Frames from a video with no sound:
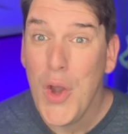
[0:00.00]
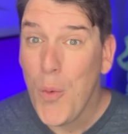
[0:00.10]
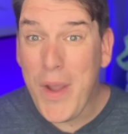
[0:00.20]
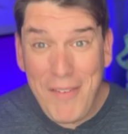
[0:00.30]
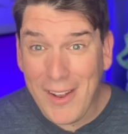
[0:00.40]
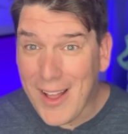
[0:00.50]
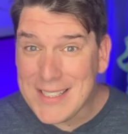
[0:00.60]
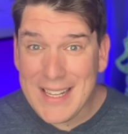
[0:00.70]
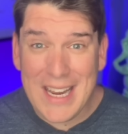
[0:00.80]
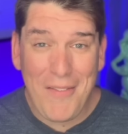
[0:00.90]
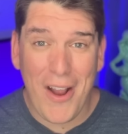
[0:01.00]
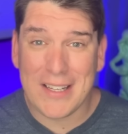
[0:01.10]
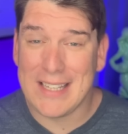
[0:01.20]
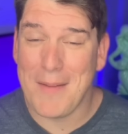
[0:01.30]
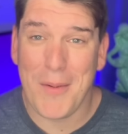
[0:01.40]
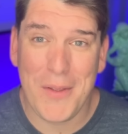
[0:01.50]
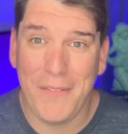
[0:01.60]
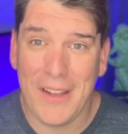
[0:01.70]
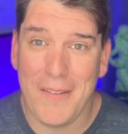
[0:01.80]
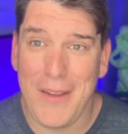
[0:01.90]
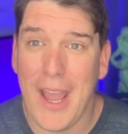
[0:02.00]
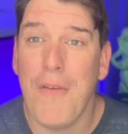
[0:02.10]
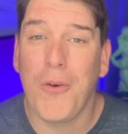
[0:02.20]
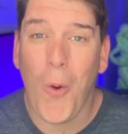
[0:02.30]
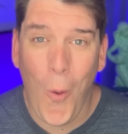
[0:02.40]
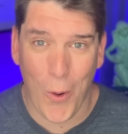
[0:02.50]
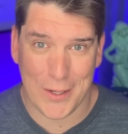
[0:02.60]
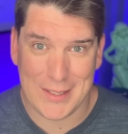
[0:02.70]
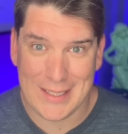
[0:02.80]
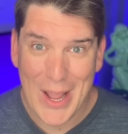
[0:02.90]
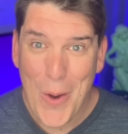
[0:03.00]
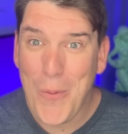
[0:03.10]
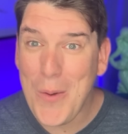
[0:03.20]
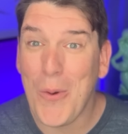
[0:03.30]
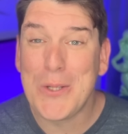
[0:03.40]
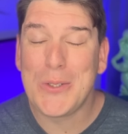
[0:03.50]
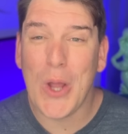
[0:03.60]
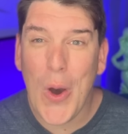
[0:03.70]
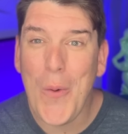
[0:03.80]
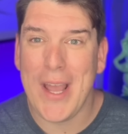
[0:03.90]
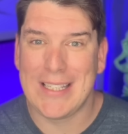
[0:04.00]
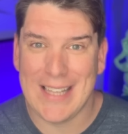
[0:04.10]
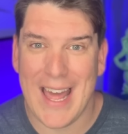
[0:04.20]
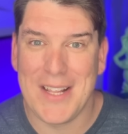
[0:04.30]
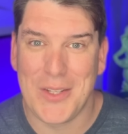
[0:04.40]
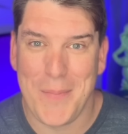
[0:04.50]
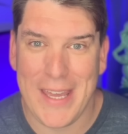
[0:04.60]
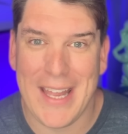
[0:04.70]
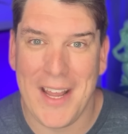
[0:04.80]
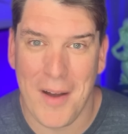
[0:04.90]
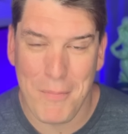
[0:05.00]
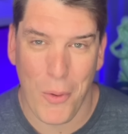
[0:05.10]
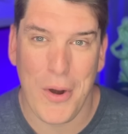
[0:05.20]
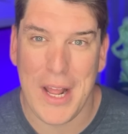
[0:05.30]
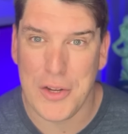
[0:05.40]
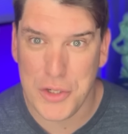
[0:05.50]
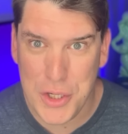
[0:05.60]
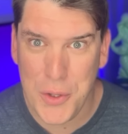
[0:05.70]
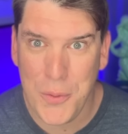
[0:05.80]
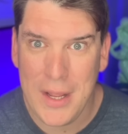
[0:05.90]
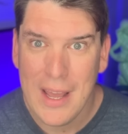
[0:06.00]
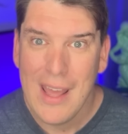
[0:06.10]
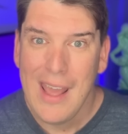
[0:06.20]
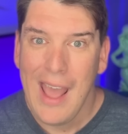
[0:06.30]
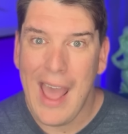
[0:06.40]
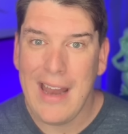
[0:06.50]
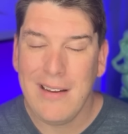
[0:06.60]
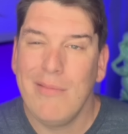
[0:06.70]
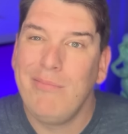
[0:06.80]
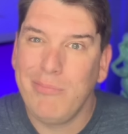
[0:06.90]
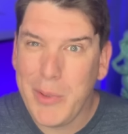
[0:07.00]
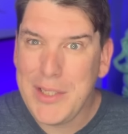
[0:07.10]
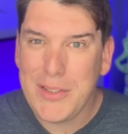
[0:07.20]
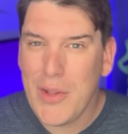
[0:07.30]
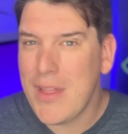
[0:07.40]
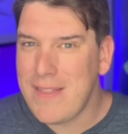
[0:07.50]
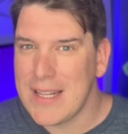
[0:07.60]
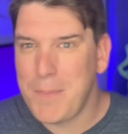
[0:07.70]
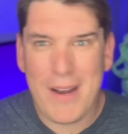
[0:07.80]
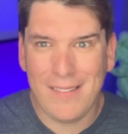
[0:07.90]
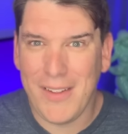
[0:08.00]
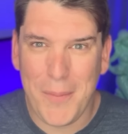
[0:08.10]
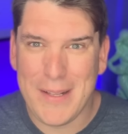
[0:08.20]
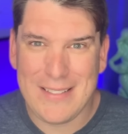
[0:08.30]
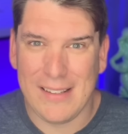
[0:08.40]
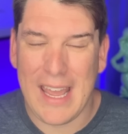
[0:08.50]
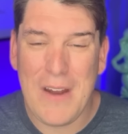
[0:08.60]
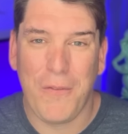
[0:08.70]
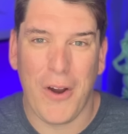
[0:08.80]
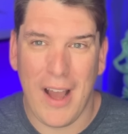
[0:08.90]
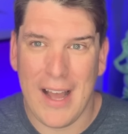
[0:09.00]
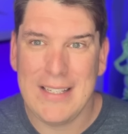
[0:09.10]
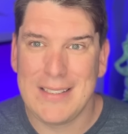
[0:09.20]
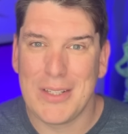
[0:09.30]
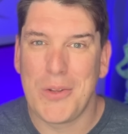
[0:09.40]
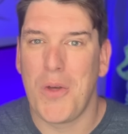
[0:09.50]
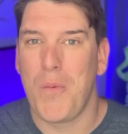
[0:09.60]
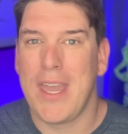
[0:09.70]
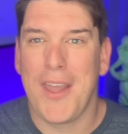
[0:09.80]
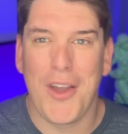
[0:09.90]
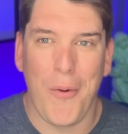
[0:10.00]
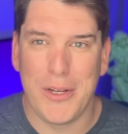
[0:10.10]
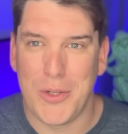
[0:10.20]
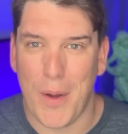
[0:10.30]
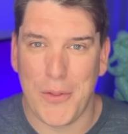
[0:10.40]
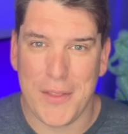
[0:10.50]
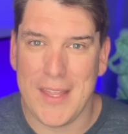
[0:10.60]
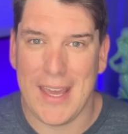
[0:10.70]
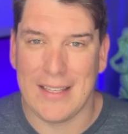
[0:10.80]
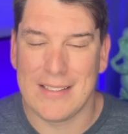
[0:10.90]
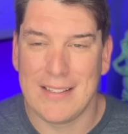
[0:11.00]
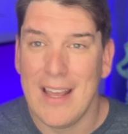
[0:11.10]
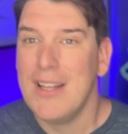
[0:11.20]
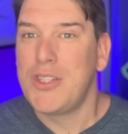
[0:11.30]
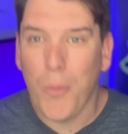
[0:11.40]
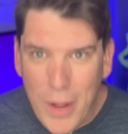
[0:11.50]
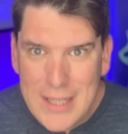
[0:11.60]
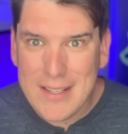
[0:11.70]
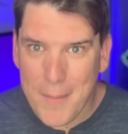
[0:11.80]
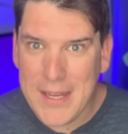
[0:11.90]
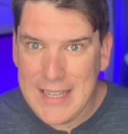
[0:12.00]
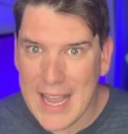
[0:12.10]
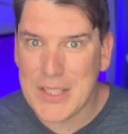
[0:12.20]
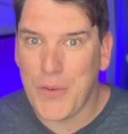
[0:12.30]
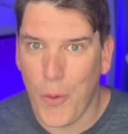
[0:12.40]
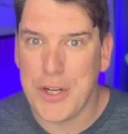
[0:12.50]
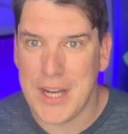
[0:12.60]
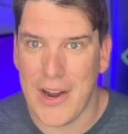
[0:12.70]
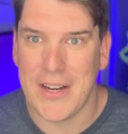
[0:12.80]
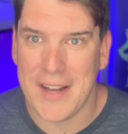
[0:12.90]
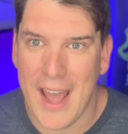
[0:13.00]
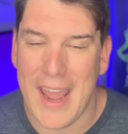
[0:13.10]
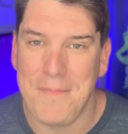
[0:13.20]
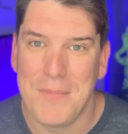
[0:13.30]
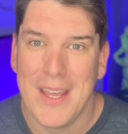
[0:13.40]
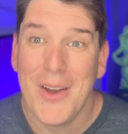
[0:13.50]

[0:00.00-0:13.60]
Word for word: We haven't lost any of our excitement with Villa Vie, of course. We were so excited to be getting on board in June, and we just know that that's been a little bit delayed for us so that we can go and do other things. So what is coming next for Jared and I?